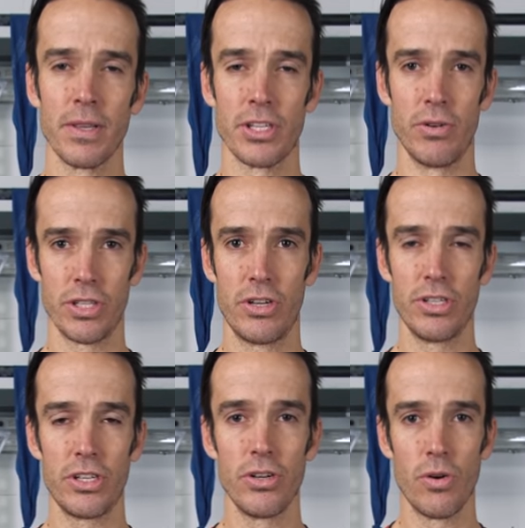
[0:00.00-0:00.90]
So it's
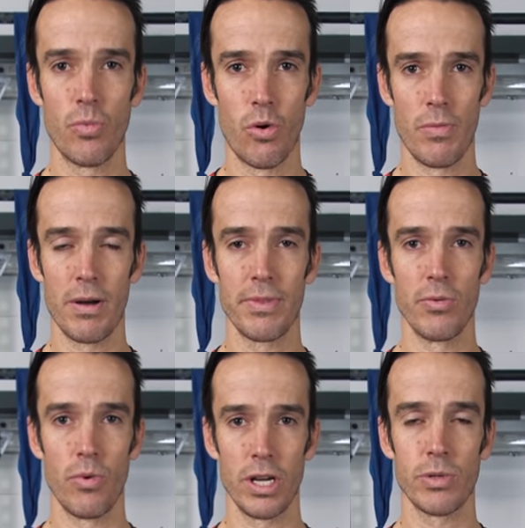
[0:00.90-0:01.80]
good to do a warm up that
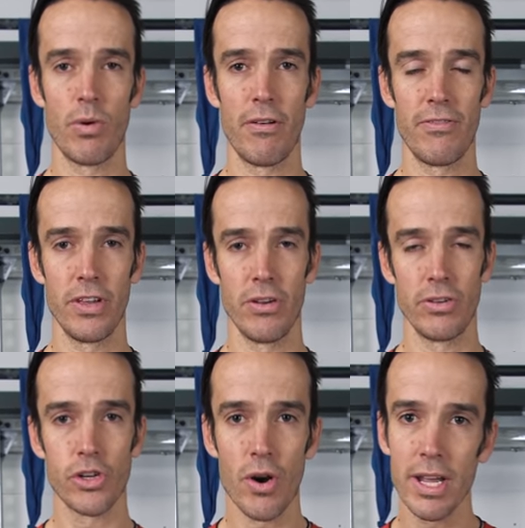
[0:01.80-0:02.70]
works well for you.
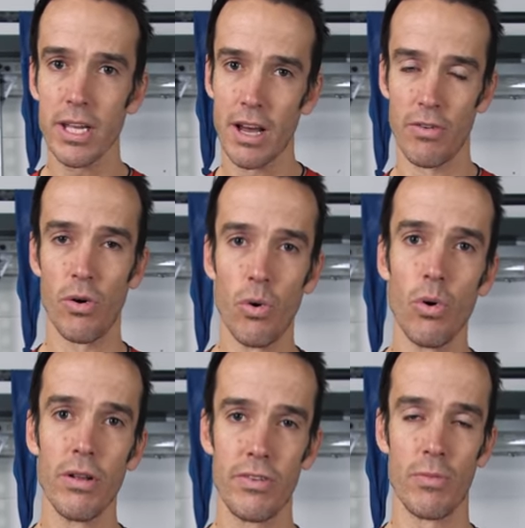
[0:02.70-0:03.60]
Try and cover
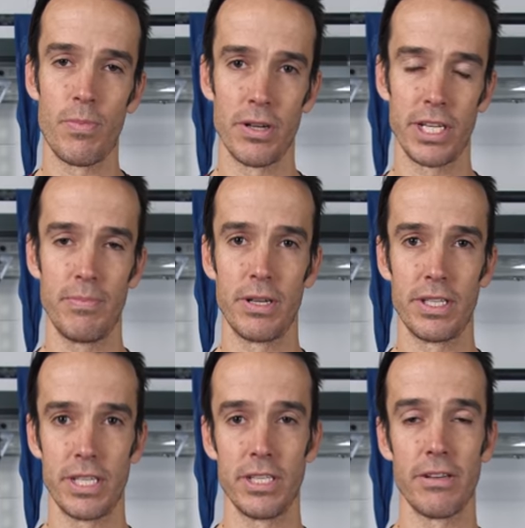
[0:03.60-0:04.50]
all of your body because
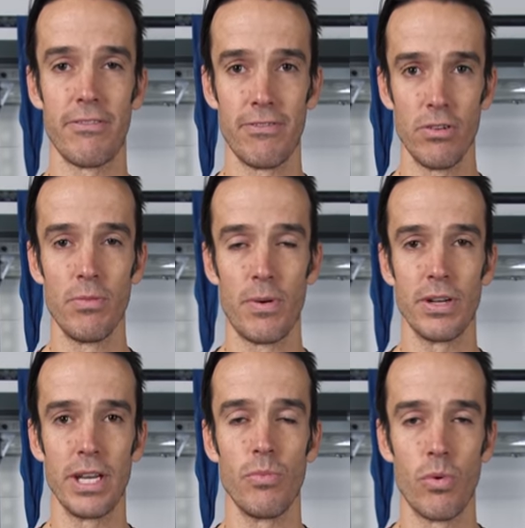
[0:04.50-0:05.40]
this is a full
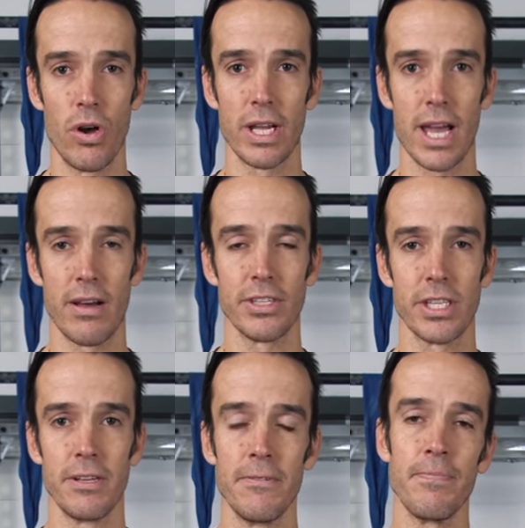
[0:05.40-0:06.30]
body workout.